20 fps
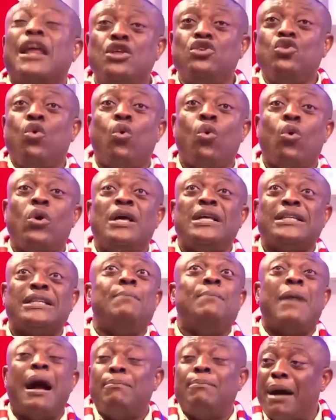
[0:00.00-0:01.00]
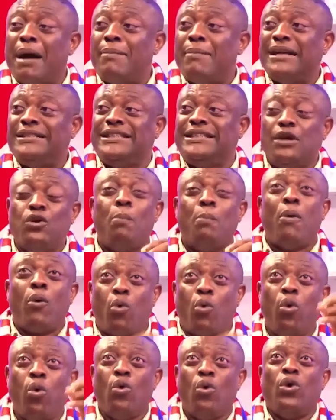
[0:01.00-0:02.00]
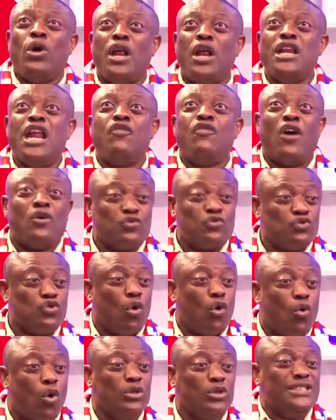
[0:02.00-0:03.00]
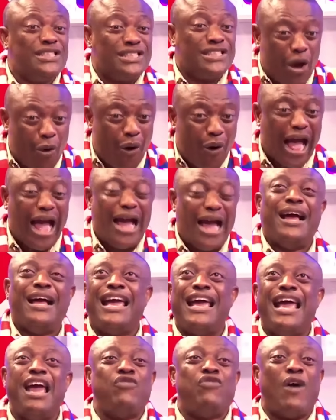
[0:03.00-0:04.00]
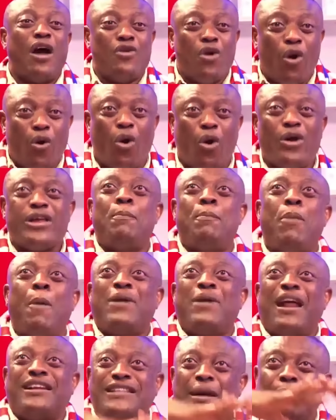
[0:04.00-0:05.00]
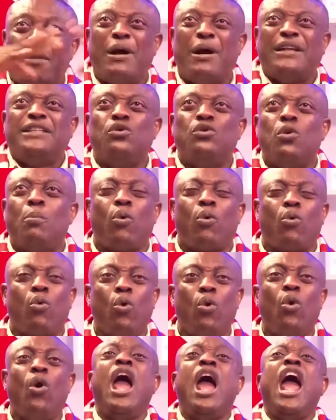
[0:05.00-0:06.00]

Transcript: you, say Mama Jenu Poku, if I don't call Jinawa, if I don't call your popular chair Mama Jenu Poku,